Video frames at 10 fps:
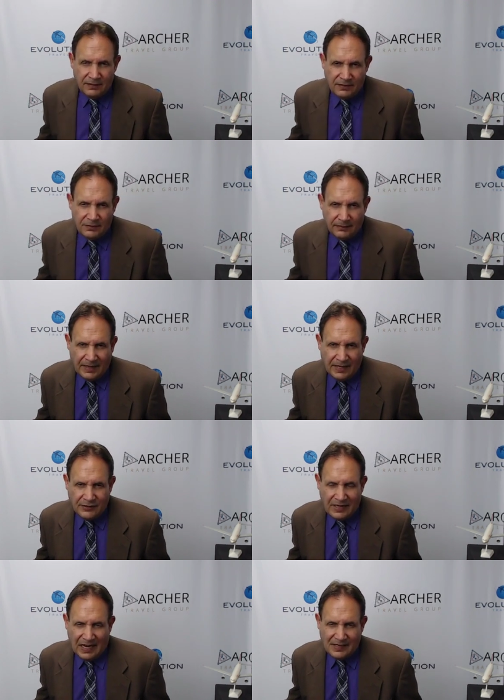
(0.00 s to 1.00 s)
to
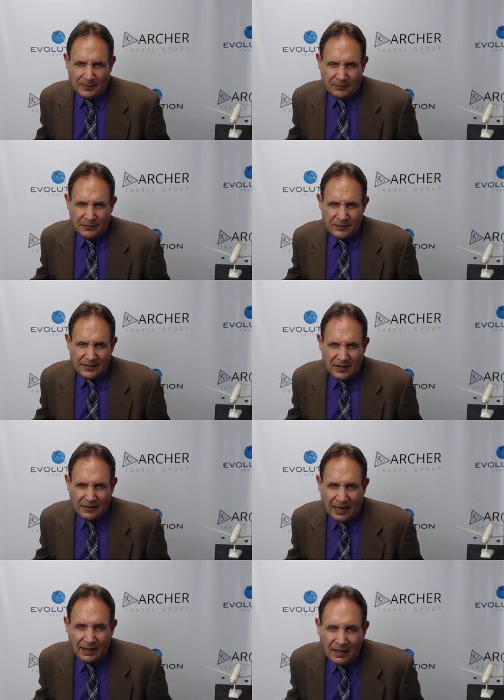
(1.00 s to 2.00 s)
arrange gospel cruises.
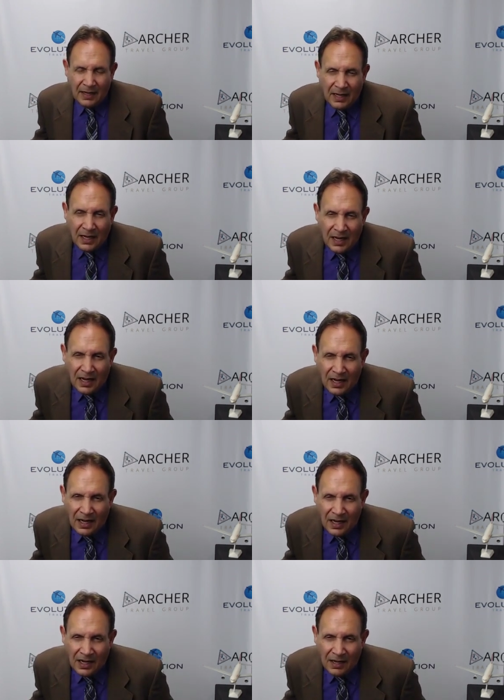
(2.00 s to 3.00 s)
Okay.
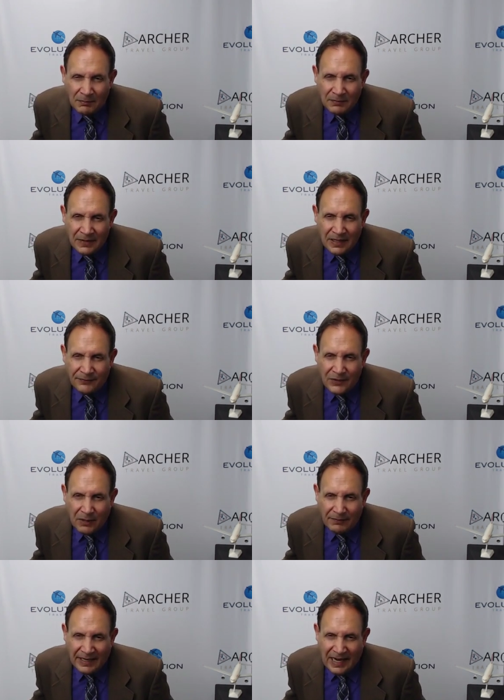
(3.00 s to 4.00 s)
Um, if you
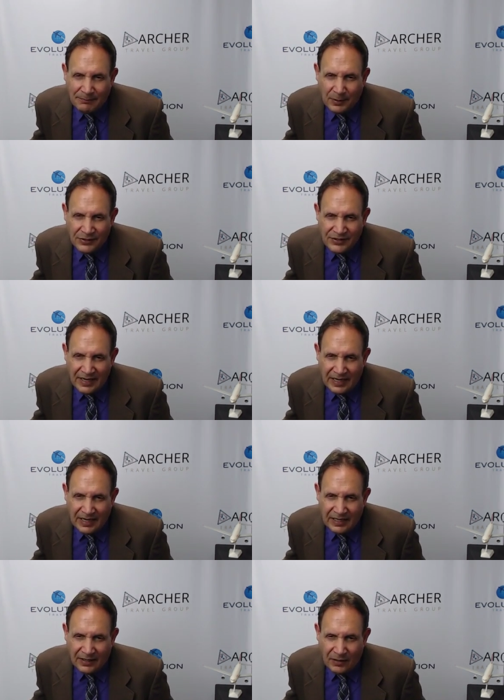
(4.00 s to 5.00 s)
already have purchased the
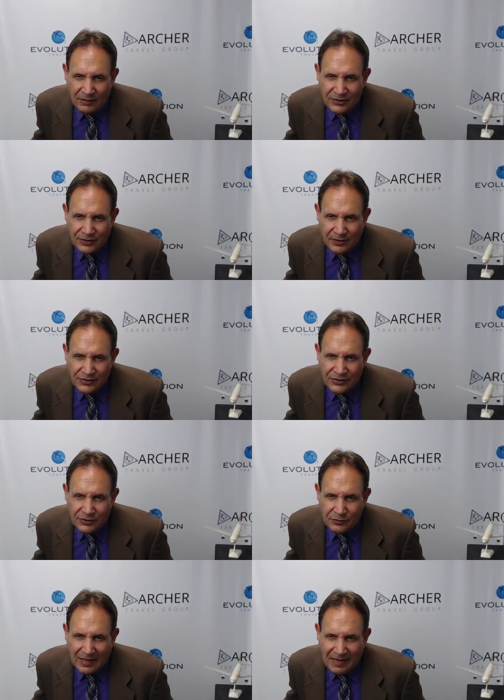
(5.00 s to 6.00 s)
E&O insurance, do
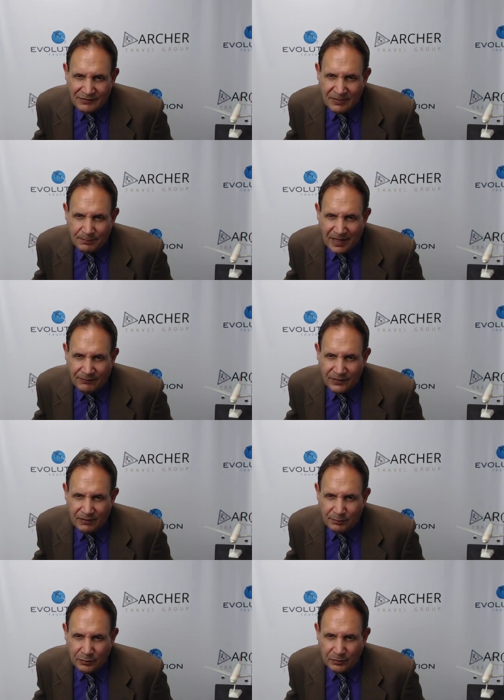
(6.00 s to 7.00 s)
you have to pay for the
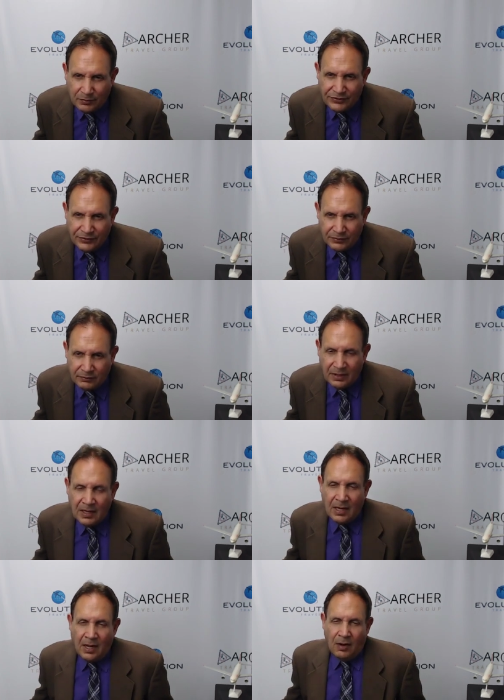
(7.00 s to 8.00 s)
pool too?
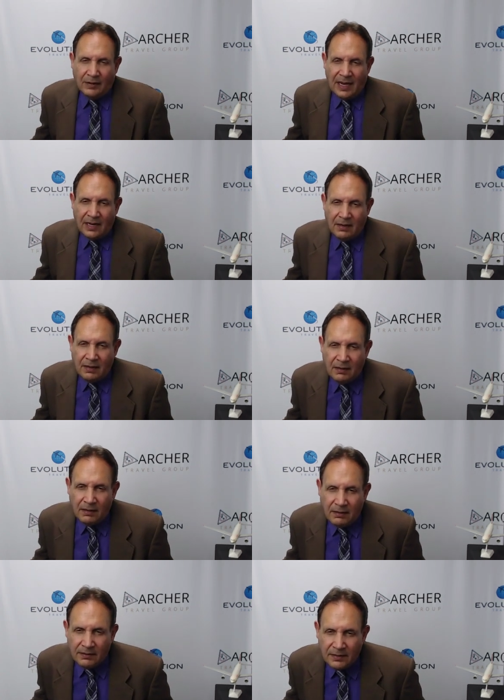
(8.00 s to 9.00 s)
Okay,
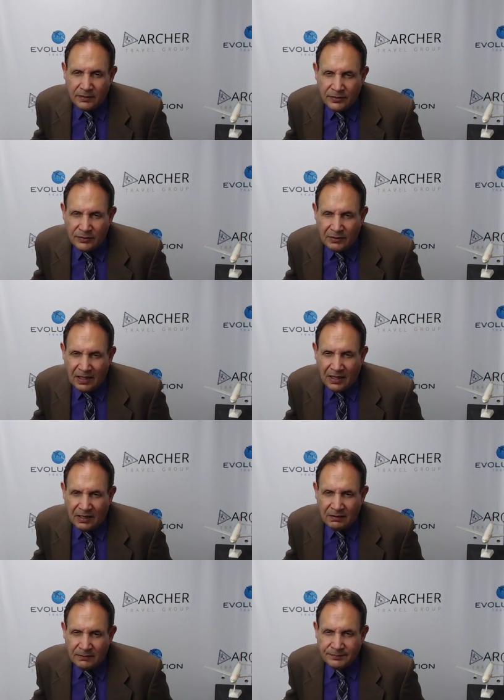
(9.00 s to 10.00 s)
Eula
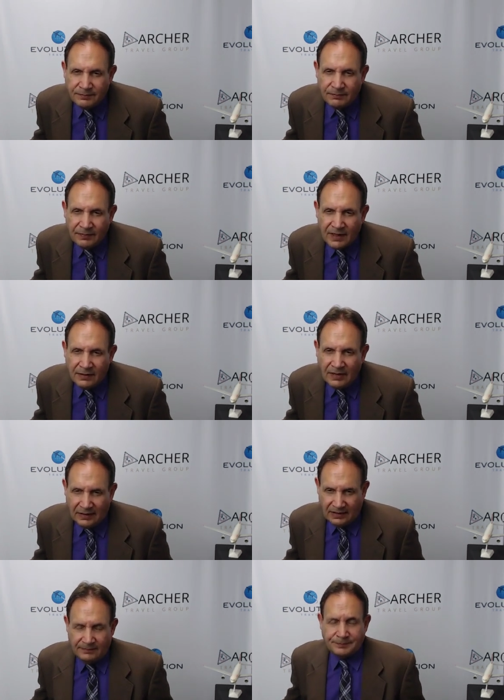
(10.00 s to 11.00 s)
Dudley,